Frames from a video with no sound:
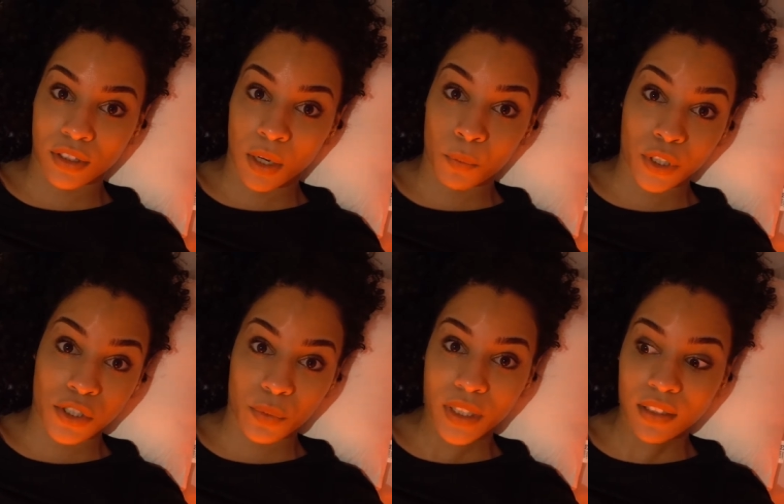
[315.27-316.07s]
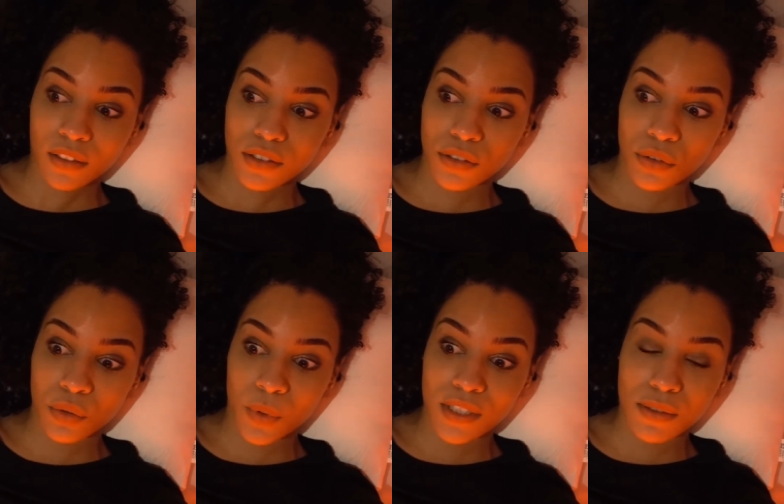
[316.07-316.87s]
come once a week to
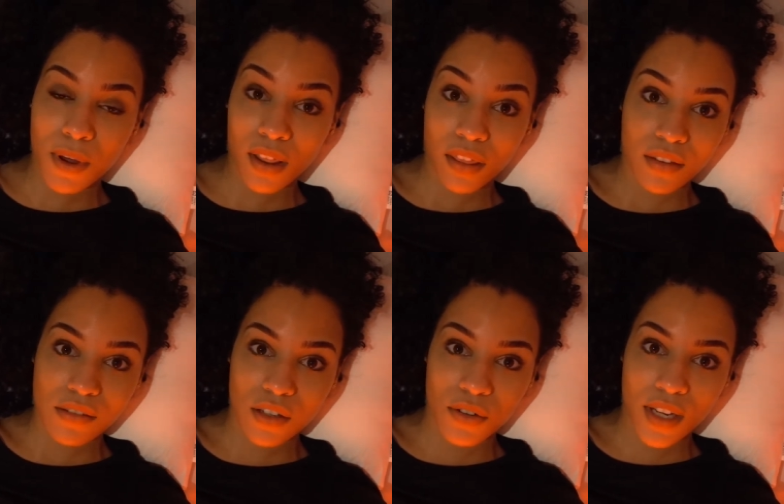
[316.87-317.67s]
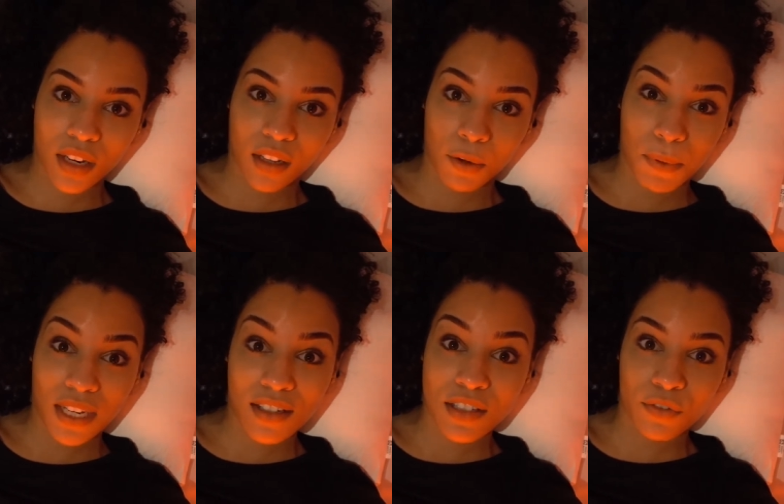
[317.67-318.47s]
once a month. So it's kind of like
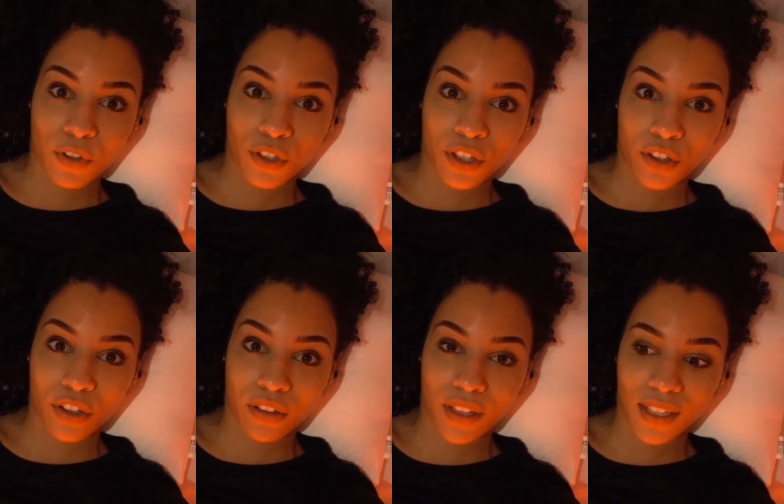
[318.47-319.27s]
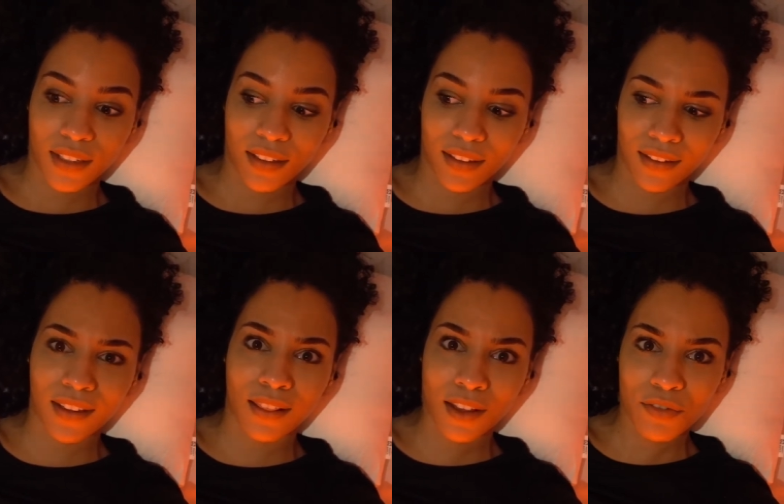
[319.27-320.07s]
maintenance for your lady, and
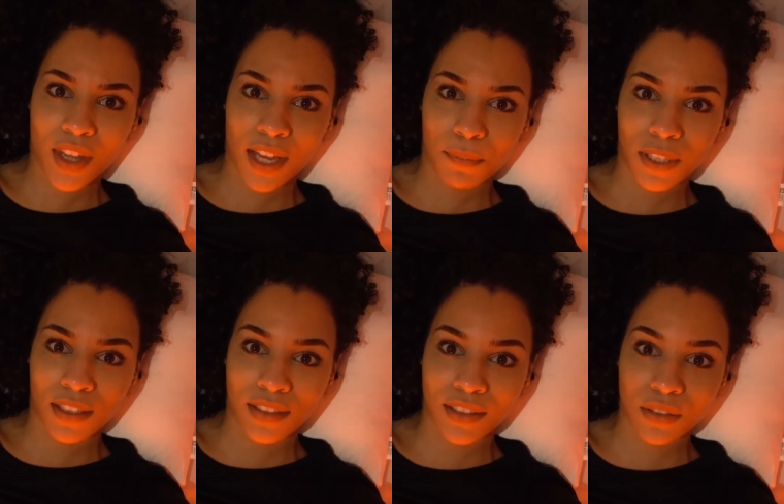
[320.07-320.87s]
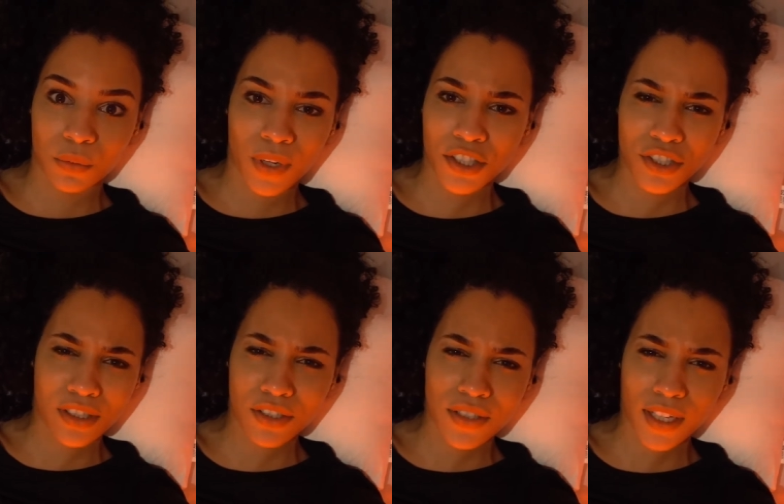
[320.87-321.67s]
I love that, because why
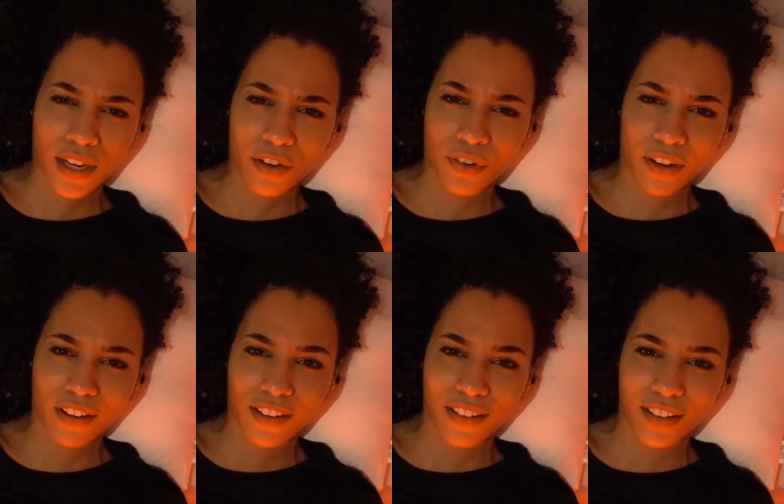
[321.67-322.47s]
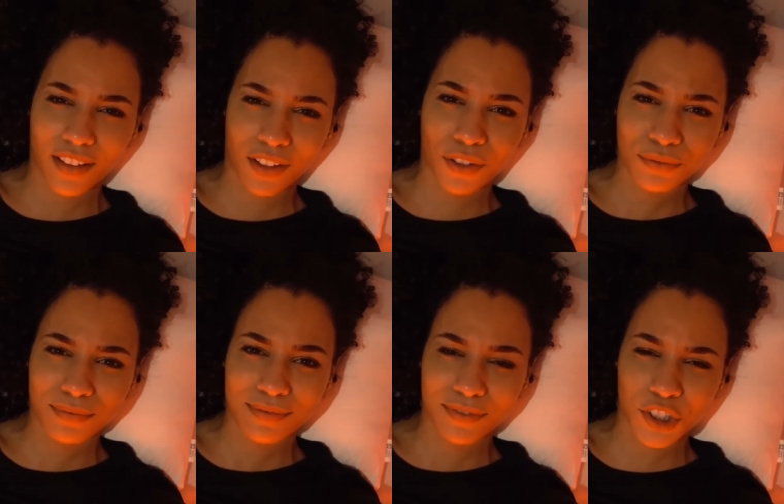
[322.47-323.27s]
shouldn't you take care of her? You know,
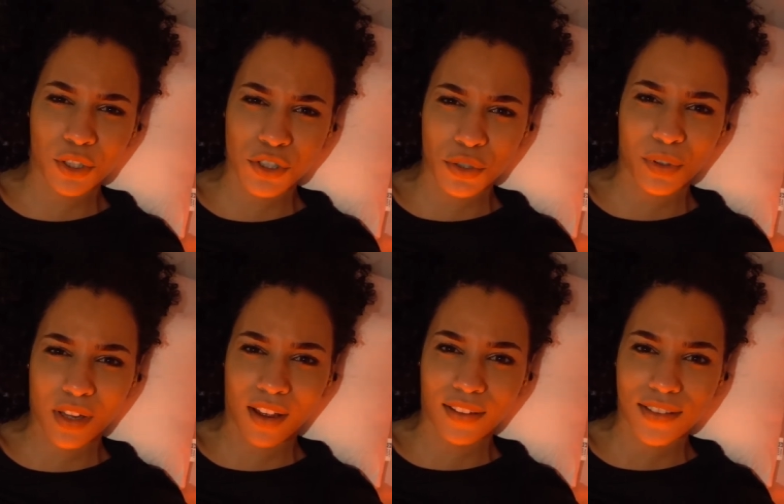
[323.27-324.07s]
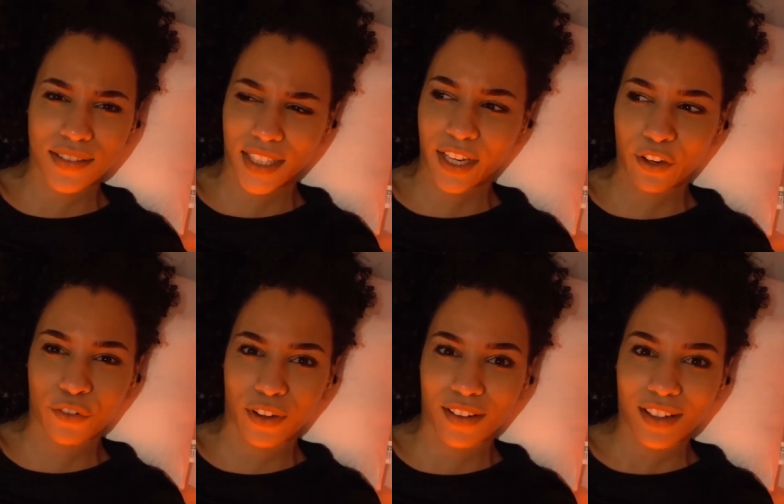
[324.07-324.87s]
she goes through a lot. Take care of
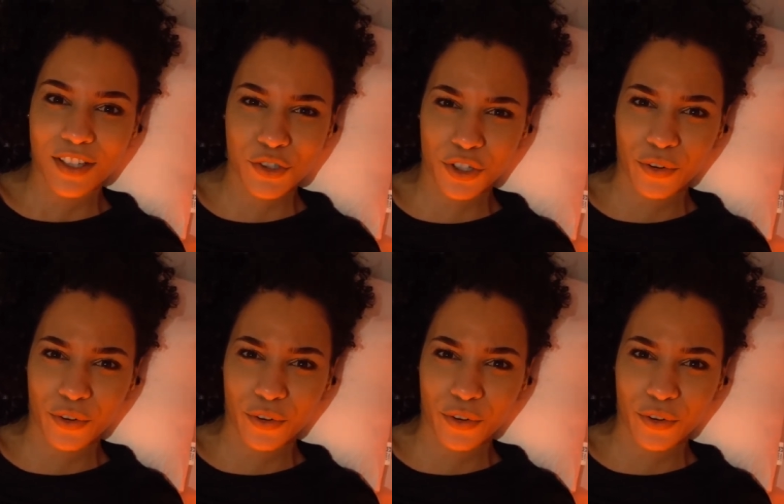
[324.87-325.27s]
her. Treat